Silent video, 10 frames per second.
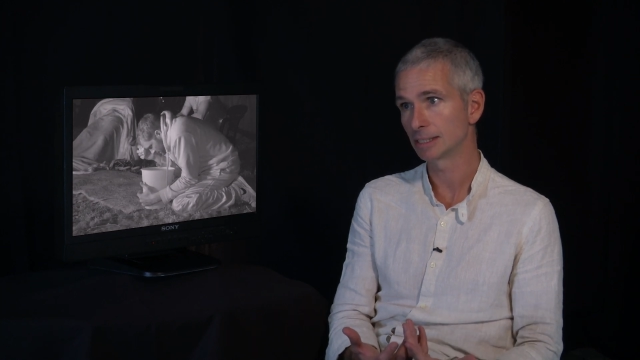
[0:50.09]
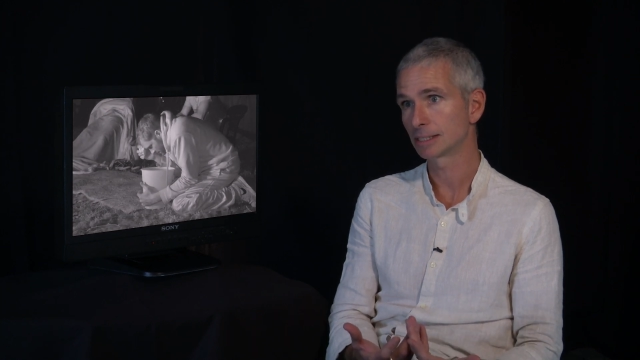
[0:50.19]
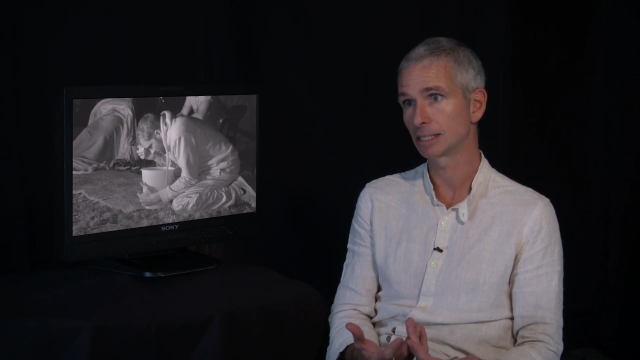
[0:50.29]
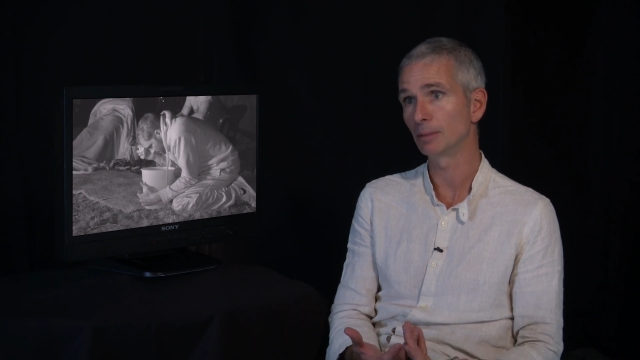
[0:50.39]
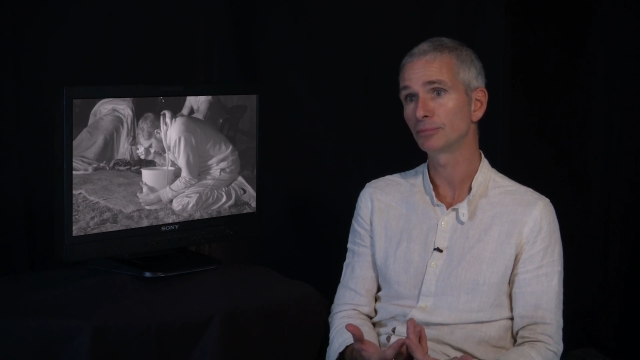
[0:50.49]

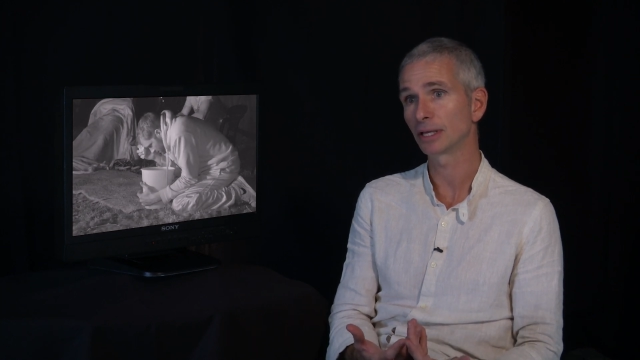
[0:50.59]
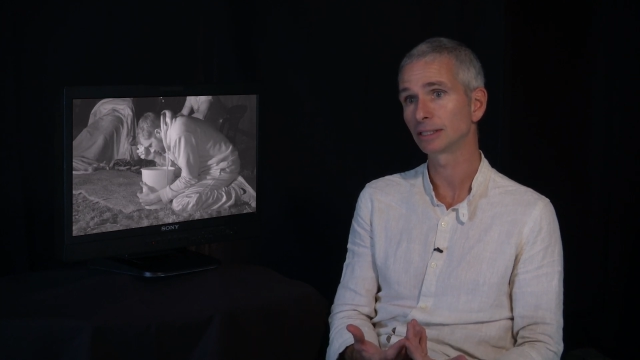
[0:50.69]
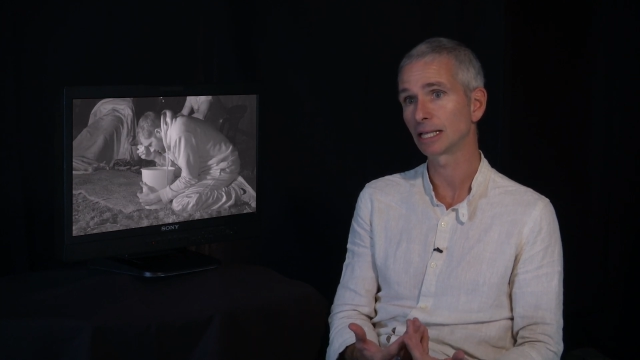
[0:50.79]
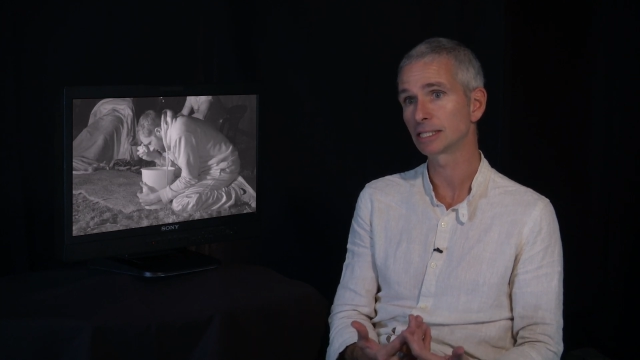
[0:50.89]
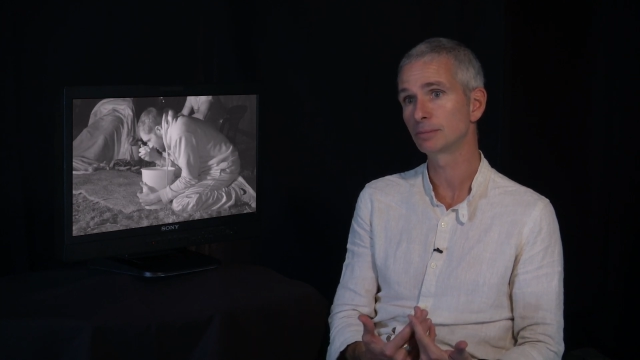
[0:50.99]
something
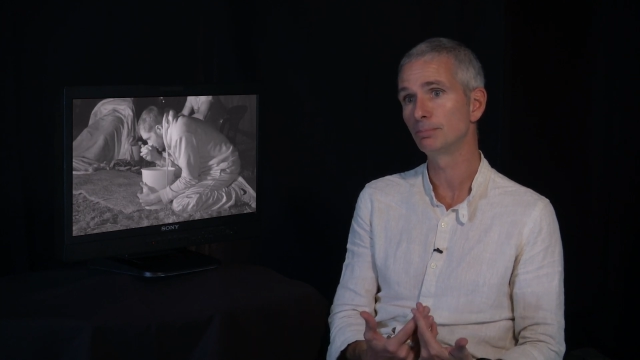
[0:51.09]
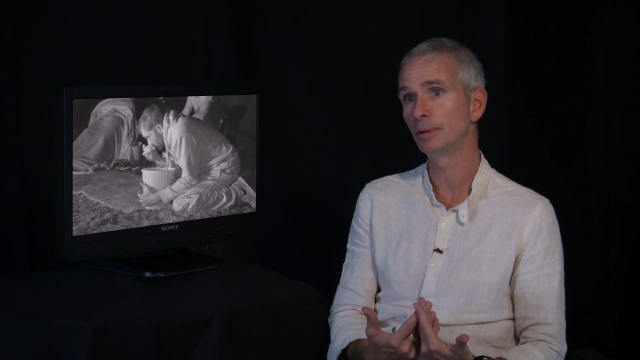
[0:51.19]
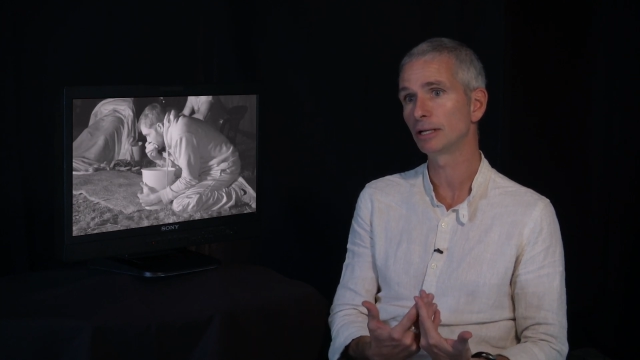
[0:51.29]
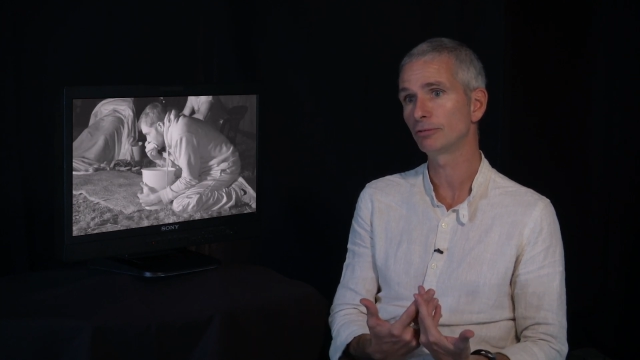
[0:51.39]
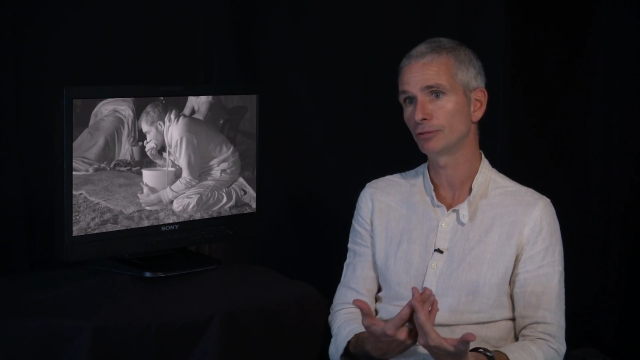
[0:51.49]
that's
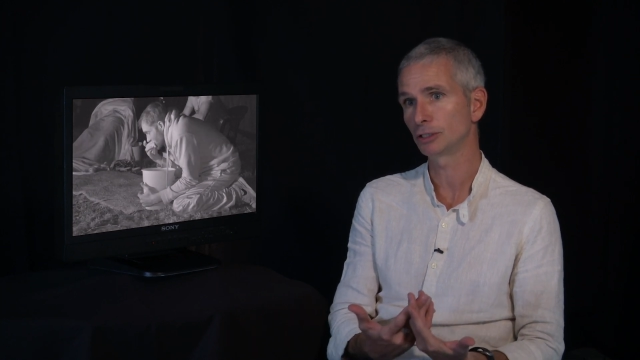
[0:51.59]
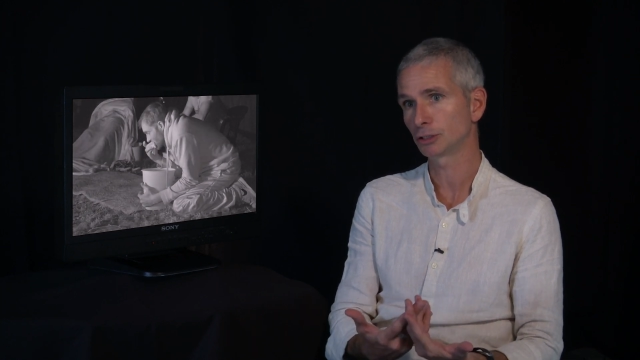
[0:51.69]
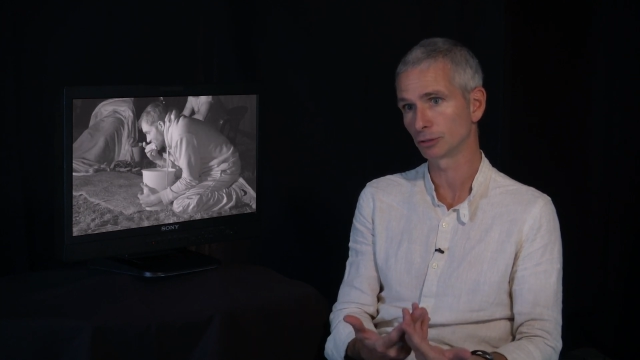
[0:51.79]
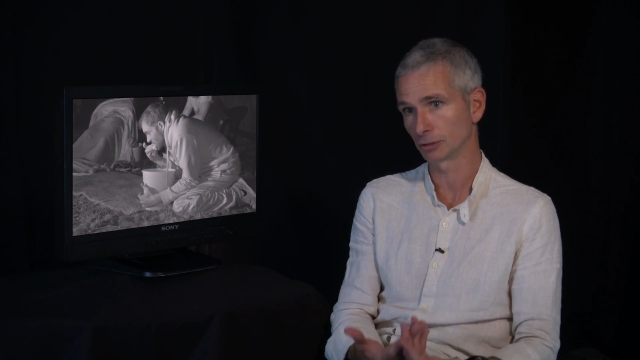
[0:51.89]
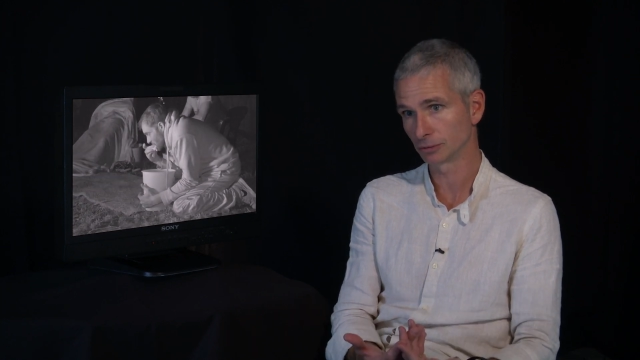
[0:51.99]

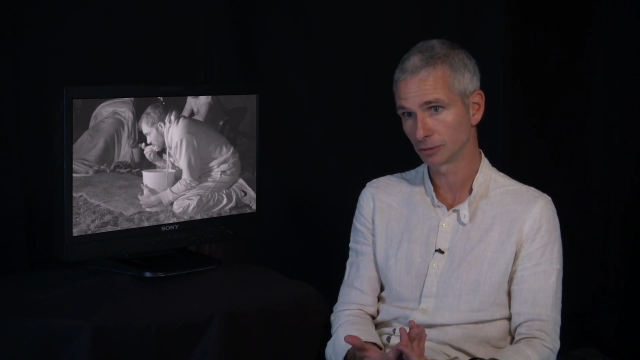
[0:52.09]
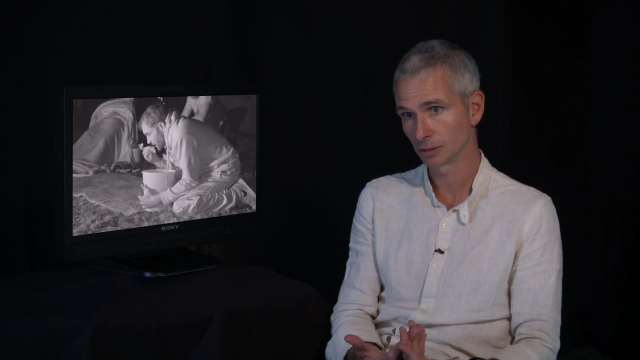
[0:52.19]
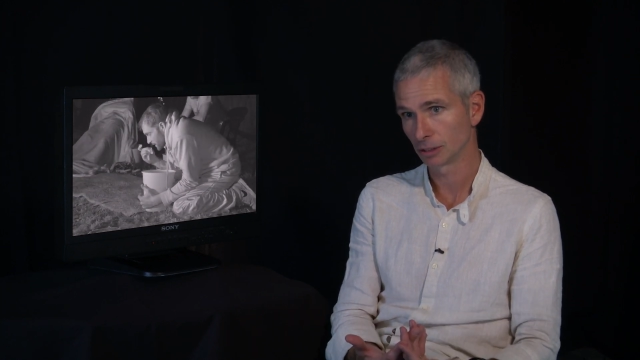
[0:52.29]
beneficial